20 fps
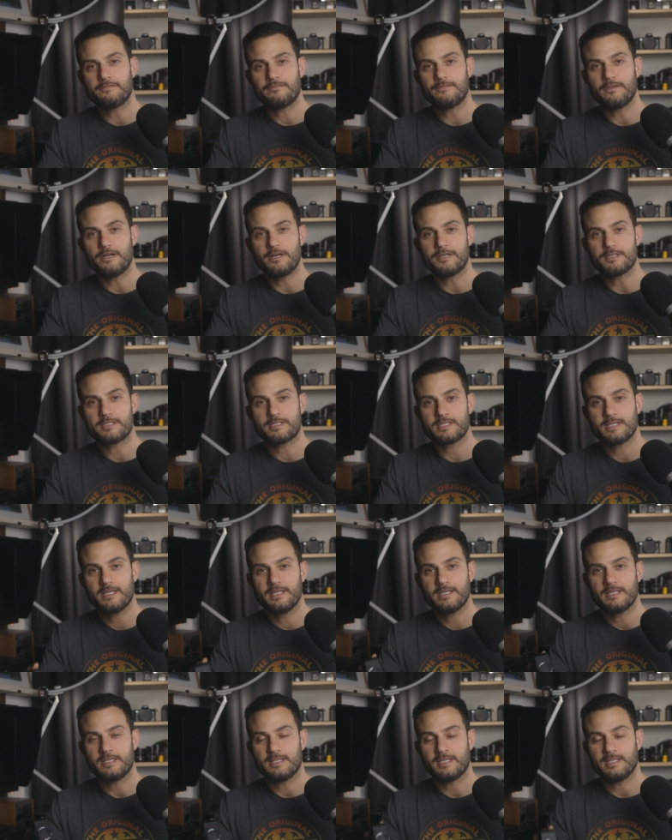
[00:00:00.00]
first,
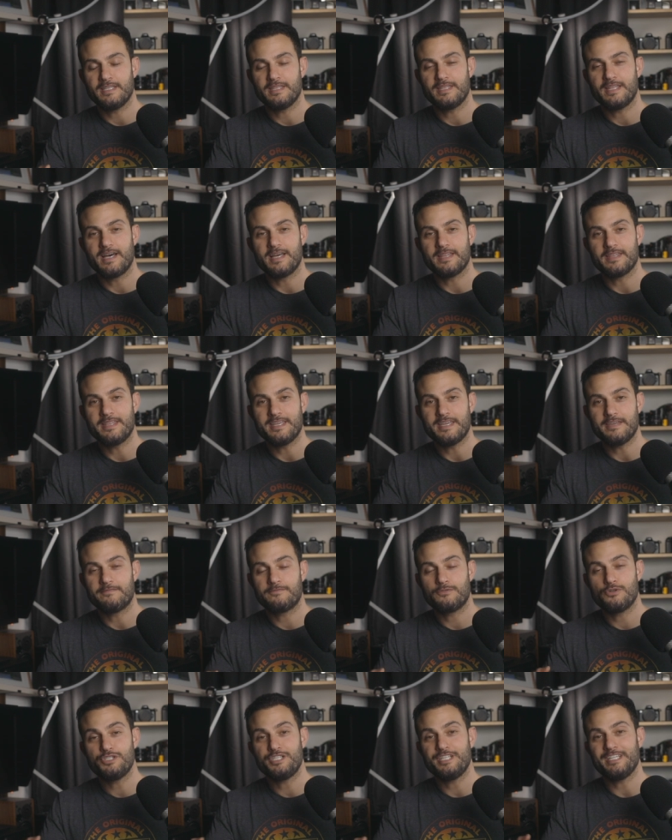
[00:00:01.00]
in that the
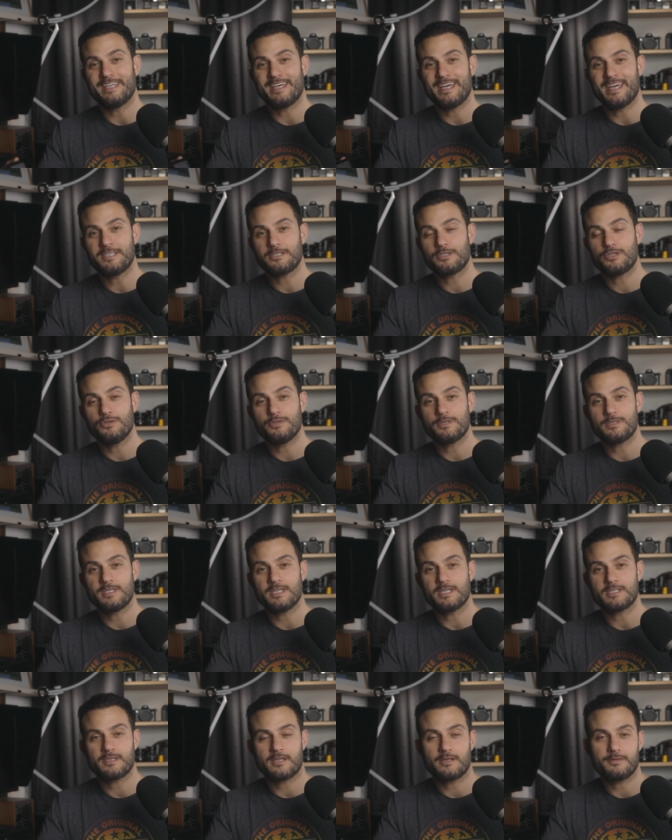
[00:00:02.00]
Fuji
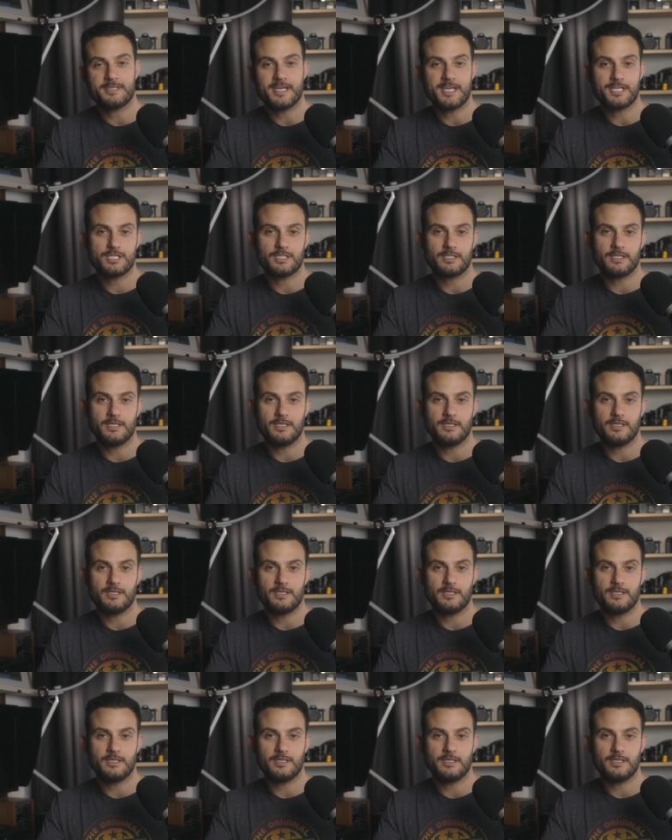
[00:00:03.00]
SQ6 that I was actually